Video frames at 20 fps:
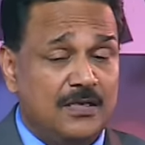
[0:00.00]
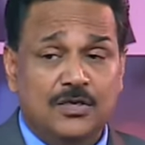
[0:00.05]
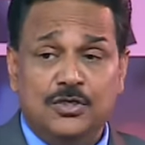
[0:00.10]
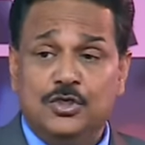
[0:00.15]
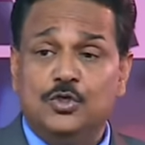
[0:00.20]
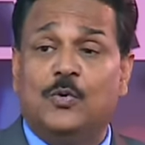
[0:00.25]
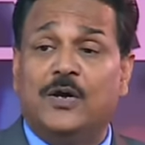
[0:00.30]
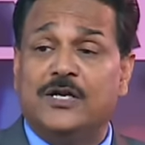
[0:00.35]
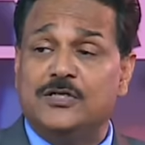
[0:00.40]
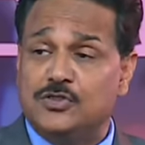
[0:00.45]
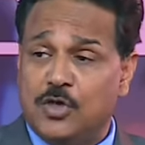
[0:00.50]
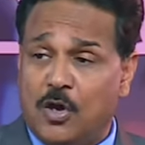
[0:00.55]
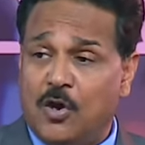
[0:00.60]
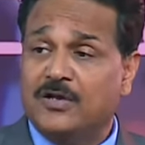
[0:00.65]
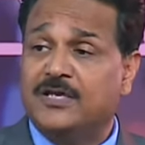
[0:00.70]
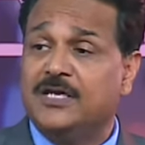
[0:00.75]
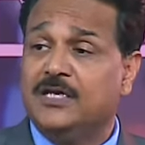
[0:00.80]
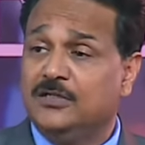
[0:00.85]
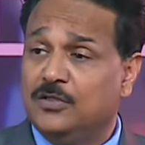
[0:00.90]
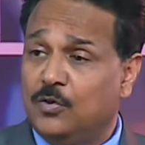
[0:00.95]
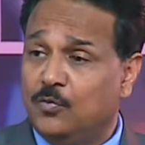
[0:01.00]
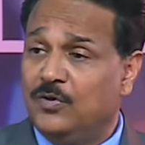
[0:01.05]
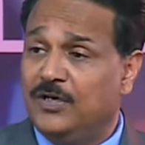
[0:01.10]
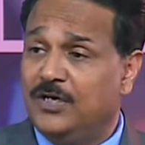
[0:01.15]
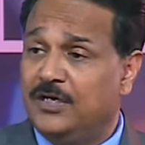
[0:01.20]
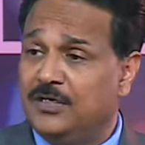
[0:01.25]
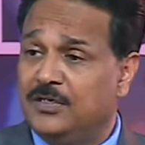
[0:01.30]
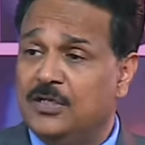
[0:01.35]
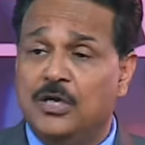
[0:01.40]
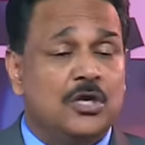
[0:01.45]
You are talking the
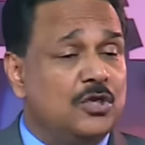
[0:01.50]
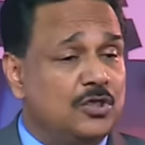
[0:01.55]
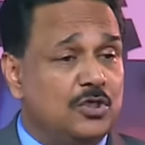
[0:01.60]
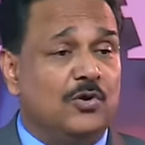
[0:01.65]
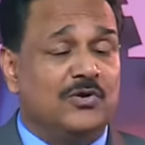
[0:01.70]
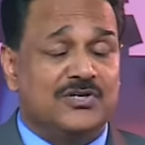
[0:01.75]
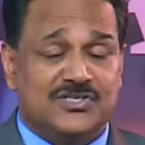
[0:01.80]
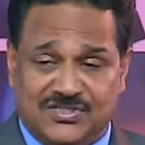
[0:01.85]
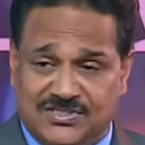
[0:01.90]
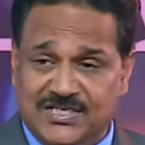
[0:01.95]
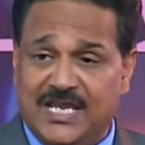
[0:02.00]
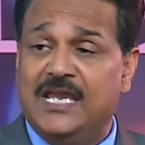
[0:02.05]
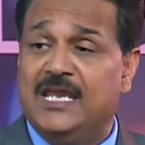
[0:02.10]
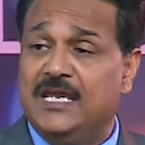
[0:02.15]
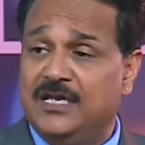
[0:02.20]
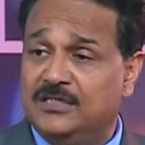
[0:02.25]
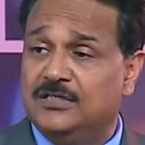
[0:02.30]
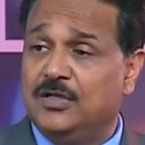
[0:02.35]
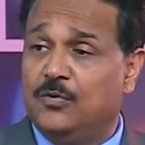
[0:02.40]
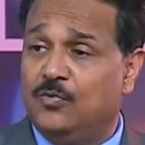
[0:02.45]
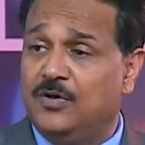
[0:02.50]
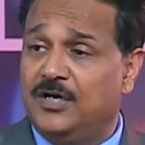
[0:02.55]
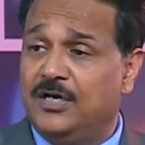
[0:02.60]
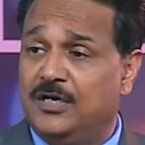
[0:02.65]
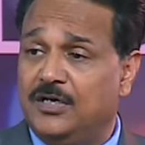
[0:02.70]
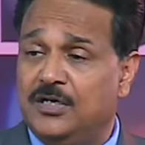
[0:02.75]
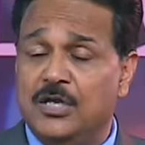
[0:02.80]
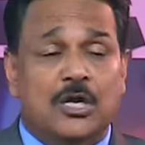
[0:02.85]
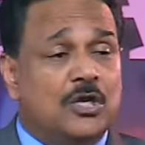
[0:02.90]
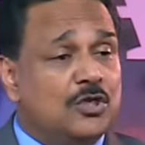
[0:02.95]
word, you're saying the
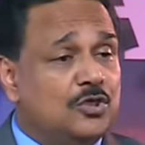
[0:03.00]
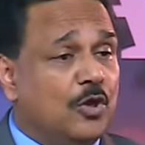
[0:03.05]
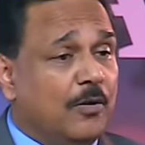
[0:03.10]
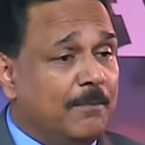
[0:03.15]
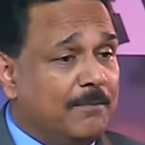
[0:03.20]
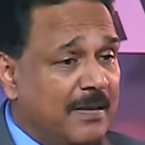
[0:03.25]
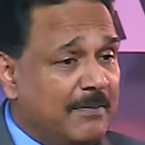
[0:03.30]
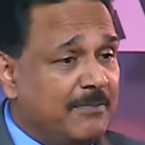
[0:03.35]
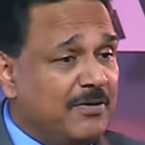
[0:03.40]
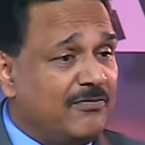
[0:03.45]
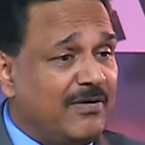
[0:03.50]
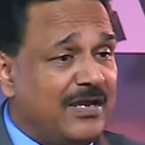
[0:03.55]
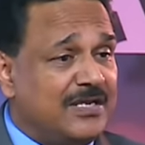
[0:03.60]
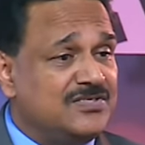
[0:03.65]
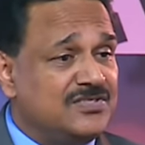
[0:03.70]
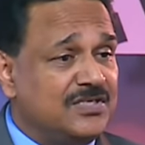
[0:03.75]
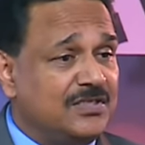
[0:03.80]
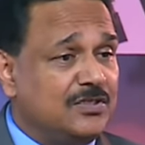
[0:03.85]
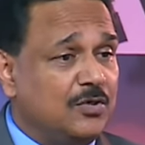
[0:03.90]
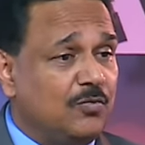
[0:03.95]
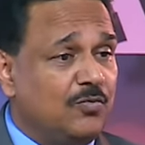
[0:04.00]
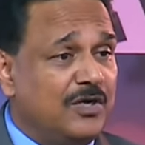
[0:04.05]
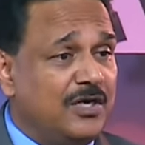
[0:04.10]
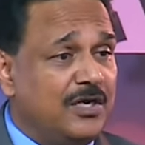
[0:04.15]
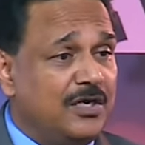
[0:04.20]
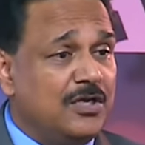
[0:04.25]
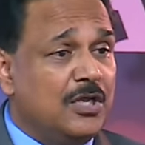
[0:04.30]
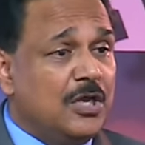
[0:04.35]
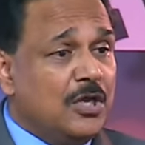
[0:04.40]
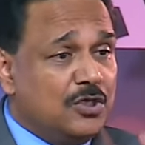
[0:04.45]
word, you're memorizing the
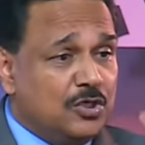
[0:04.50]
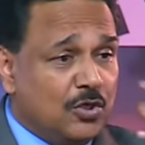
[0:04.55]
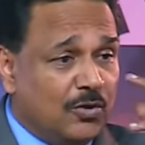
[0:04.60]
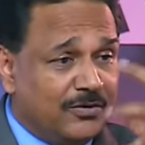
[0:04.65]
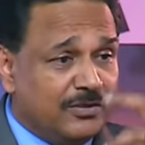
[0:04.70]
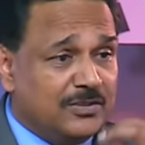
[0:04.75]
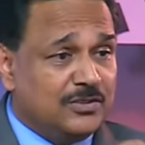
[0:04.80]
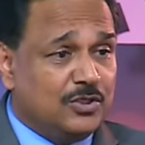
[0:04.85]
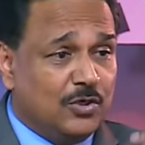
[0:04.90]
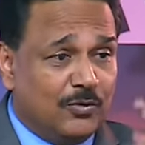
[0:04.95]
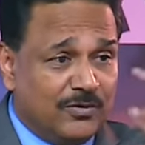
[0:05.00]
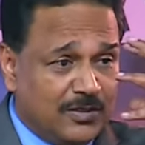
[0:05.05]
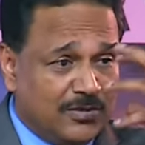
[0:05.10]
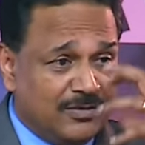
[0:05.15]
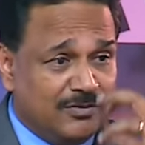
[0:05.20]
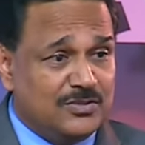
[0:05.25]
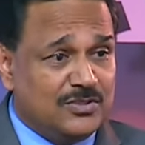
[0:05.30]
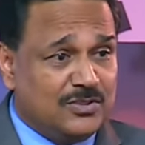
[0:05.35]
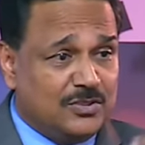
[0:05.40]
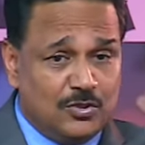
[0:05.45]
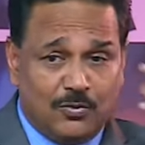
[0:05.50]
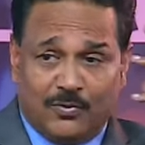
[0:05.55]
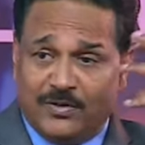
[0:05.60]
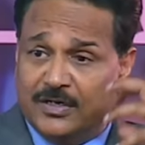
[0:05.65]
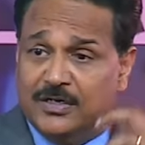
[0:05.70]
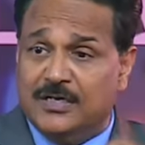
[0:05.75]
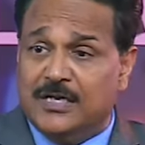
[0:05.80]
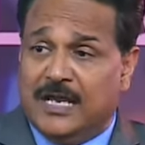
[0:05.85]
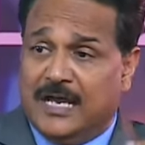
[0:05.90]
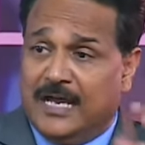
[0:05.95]
word, you're, you're, you're
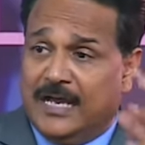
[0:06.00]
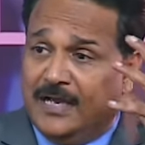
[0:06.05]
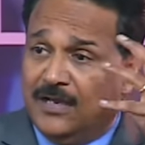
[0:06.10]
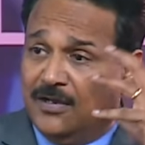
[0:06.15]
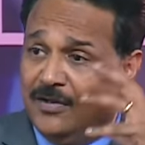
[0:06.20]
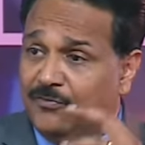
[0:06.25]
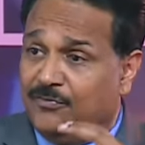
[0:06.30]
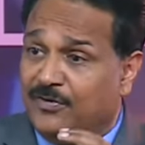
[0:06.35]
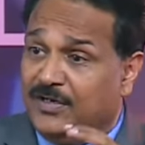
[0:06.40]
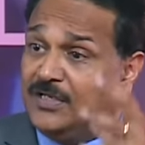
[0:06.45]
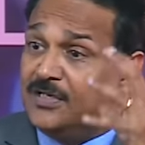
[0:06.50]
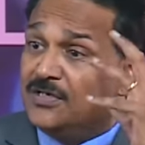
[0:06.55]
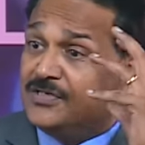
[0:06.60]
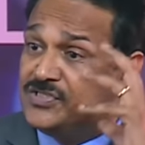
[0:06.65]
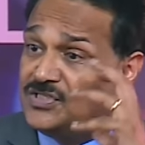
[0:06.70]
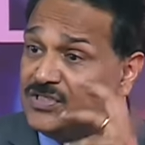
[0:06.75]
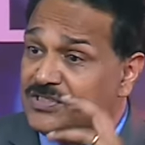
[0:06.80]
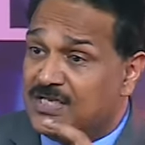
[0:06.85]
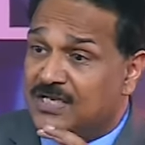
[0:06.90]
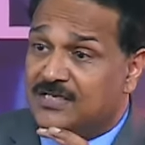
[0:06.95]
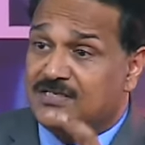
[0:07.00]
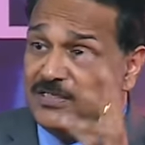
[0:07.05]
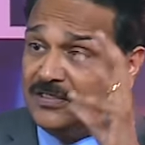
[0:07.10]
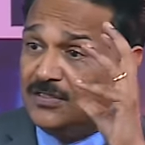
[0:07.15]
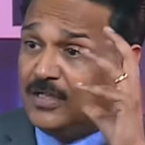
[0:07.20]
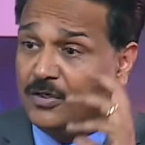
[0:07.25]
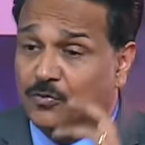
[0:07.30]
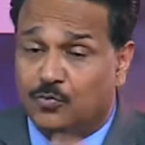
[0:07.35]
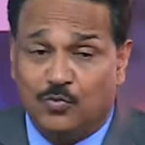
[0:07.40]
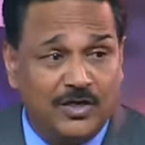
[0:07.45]
uh, regurgitating
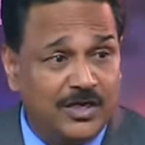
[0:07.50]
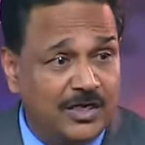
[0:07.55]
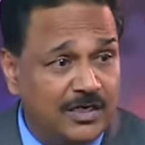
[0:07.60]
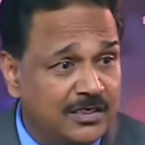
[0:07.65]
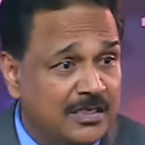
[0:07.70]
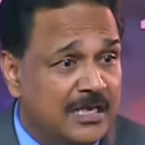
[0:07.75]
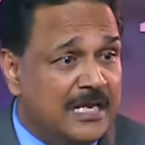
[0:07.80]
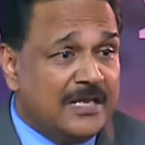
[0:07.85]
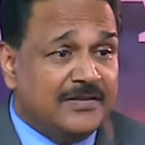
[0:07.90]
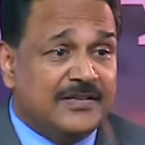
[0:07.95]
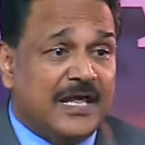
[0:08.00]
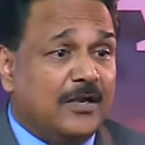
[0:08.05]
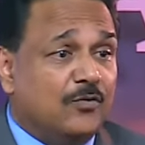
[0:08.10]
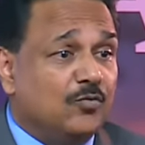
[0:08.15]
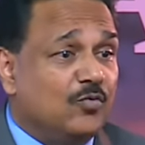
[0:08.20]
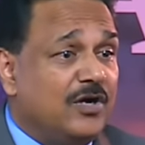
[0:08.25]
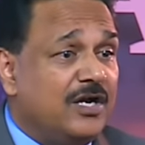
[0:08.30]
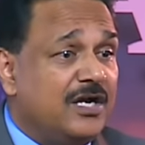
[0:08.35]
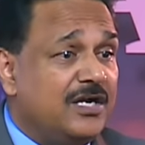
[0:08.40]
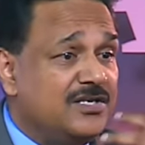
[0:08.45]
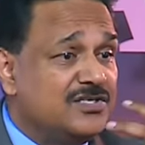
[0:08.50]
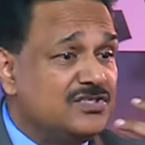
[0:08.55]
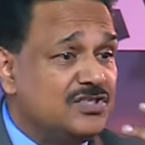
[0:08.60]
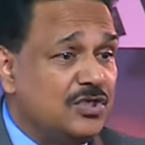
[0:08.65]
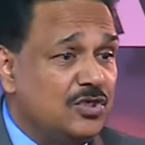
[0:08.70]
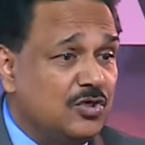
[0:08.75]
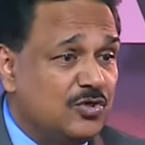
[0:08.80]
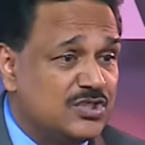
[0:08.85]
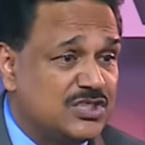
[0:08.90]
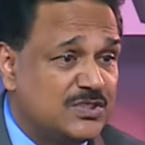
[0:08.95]
that word. That word is in
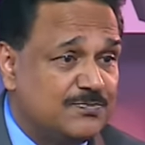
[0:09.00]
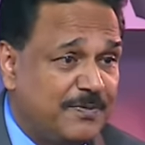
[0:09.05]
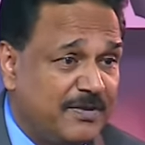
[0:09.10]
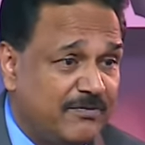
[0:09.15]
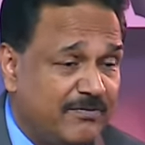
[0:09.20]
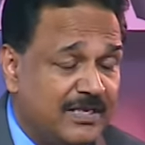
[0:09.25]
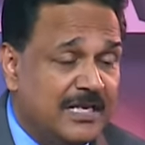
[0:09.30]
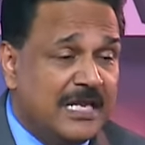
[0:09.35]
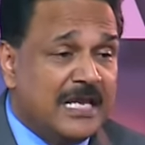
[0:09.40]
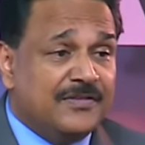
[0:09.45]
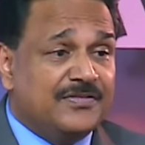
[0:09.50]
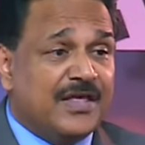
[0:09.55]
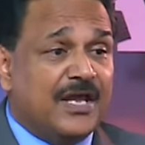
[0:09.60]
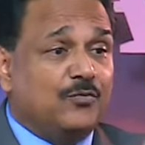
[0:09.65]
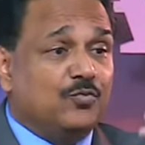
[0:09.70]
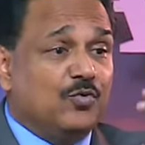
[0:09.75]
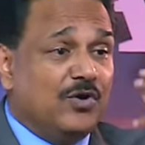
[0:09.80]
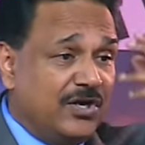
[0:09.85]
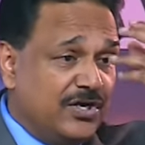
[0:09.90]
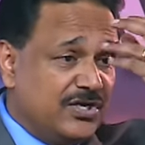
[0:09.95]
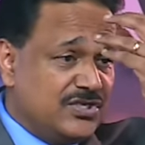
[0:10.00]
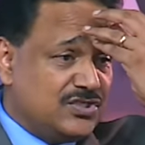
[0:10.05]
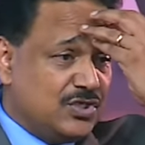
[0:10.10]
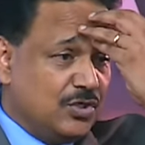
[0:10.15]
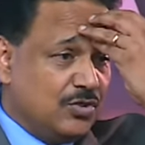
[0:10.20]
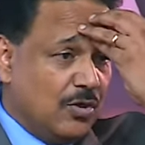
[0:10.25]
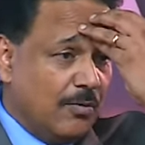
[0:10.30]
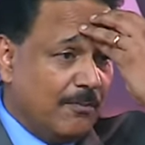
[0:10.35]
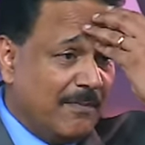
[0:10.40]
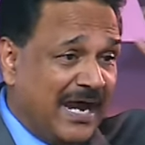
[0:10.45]
your spirit, that word is in
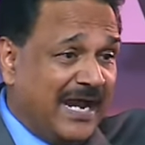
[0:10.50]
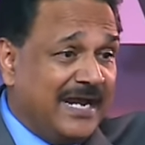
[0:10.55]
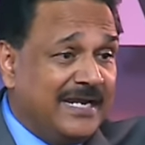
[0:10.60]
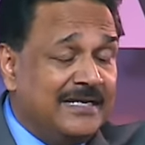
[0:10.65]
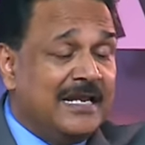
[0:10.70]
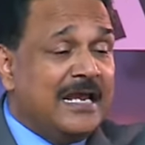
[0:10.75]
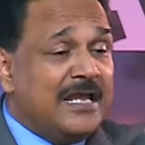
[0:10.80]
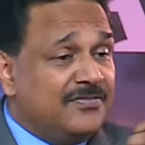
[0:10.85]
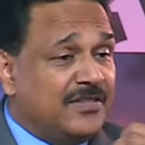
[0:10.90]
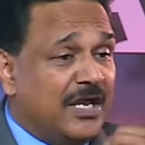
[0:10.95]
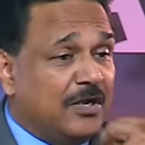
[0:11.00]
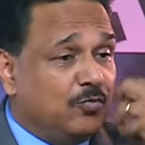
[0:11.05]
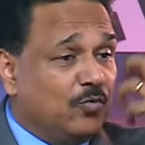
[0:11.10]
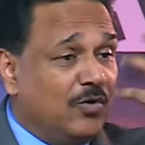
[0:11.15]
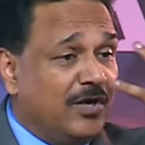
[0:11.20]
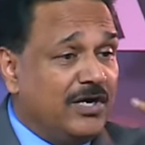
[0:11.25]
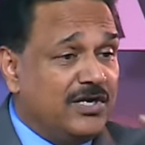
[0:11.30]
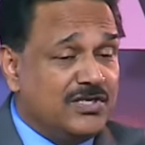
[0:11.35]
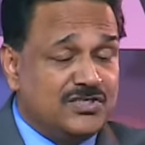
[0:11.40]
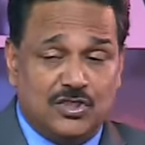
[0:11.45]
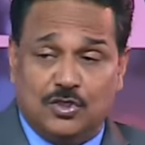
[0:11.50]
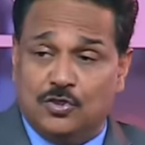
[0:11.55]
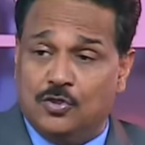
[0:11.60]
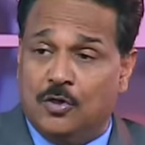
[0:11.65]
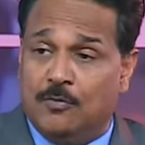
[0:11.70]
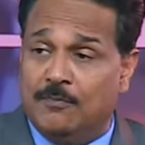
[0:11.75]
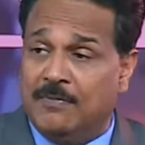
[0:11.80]
your mind, that word is in your